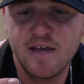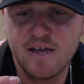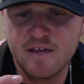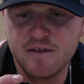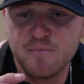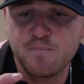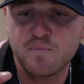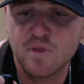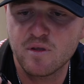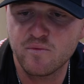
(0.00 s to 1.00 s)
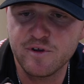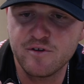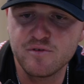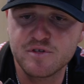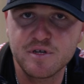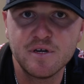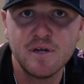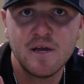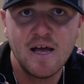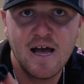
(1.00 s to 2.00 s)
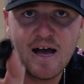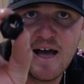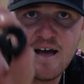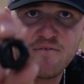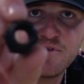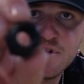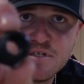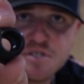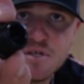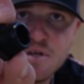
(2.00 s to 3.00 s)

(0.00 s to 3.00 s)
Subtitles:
a reducer, a half inch